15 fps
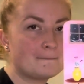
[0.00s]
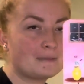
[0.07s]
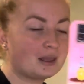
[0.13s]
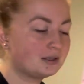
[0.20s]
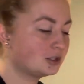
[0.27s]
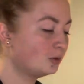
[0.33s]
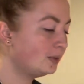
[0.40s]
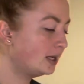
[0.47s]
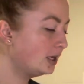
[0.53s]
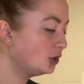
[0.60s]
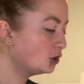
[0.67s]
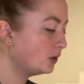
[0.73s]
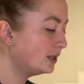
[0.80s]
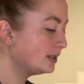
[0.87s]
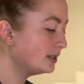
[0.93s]
So making
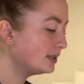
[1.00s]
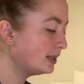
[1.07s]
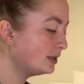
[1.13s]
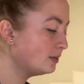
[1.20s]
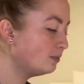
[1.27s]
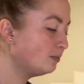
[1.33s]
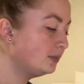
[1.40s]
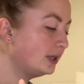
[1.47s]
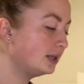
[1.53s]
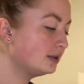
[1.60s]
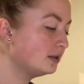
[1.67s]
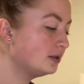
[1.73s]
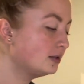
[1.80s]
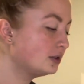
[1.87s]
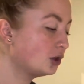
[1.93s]
choices that
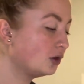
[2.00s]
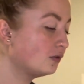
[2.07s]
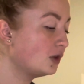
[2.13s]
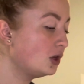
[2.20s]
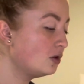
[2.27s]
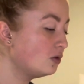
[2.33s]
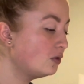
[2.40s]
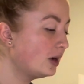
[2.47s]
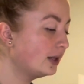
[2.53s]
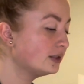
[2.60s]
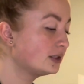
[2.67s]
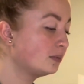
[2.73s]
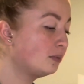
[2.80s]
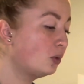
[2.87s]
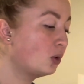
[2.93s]
serve you and
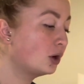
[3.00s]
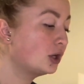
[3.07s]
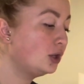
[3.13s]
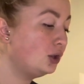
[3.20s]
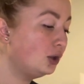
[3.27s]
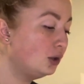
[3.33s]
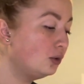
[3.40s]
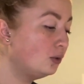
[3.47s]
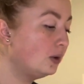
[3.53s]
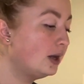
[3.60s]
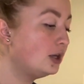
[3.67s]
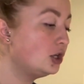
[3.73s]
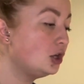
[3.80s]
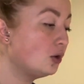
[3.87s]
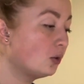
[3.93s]
support you
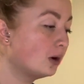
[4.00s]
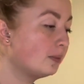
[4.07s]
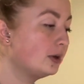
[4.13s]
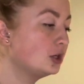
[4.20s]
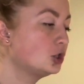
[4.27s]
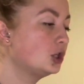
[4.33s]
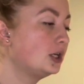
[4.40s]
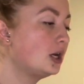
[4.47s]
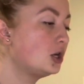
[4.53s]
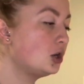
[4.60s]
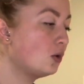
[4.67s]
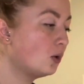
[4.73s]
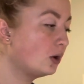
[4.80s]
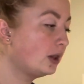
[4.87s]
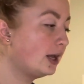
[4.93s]
and your mission and
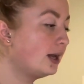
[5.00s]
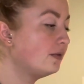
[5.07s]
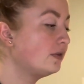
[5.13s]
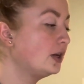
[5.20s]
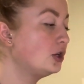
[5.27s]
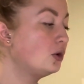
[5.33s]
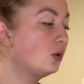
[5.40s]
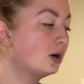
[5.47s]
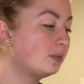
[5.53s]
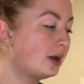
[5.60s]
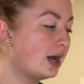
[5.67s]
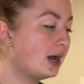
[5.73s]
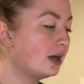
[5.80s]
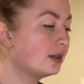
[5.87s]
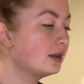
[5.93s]
your life and your
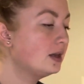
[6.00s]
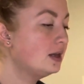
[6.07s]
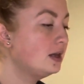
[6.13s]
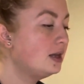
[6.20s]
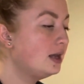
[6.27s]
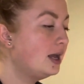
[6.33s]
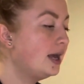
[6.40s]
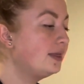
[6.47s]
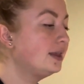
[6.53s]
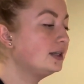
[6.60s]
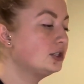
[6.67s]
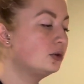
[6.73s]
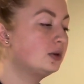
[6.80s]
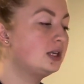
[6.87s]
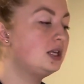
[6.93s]
path, and that
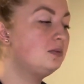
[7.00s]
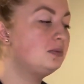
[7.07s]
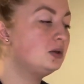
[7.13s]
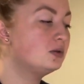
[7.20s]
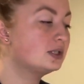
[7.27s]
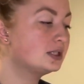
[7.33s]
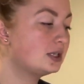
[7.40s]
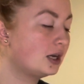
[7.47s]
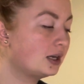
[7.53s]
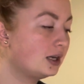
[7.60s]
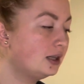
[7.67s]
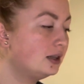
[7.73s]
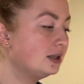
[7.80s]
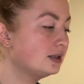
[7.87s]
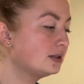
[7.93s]
don't keep you stuck
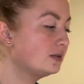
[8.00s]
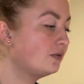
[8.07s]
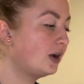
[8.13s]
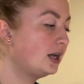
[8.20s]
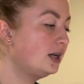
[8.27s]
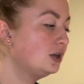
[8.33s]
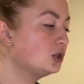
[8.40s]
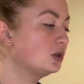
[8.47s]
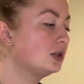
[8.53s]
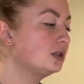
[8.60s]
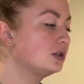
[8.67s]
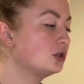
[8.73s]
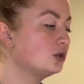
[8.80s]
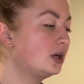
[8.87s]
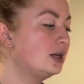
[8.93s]
in this financial
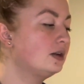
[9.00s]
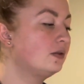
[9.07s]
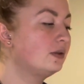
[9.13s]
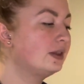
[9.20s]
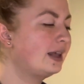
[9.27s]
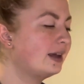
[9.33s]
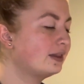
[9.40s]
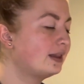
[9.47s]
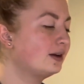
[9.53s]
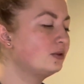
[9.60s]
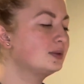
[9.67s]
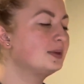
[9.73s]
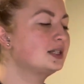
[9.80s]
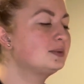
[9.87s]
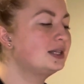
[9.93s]
constraint. Like, that
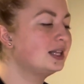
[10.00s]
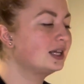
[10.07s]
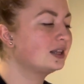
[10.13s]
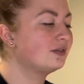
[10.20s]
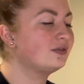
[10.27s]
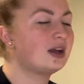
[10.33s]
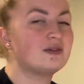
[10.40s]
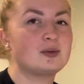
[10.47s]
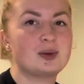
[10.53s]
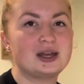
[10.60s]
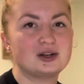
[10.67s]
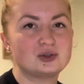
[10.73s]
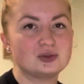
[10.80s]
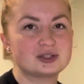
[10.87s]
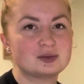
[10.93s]
always makes me think of the Five of
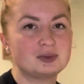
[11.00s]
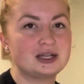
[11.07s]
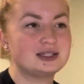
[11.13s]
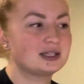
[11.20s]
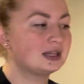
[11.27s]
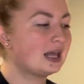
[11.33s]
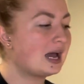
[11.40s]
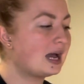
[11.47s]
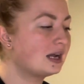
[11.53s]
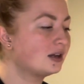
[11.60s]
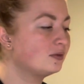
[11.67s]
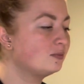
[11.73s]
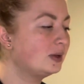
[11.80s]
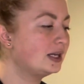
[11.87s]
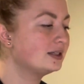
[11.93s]
Pentacles, a place of lack, a
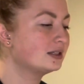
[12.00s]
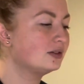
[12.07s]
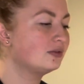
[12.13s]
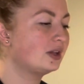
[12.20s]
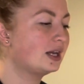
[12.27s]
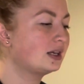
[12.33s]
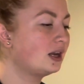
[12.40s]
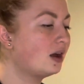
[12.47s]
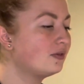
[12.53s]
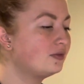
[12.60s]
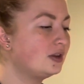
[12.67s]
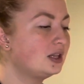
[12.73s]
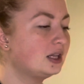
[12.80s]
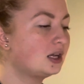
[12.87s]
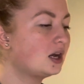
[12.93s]
place of like not
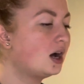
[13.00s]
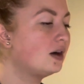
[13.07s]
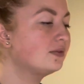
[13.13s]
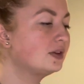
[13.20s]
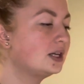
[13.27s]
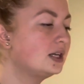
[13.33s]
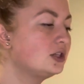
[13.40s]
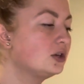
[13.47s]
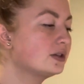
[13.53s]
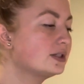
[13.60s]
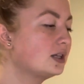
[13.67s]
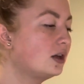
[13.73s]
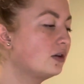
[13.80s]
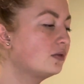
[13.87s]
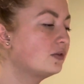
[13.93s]
feeling confident in
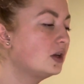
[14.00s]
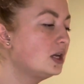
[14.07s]
yourself.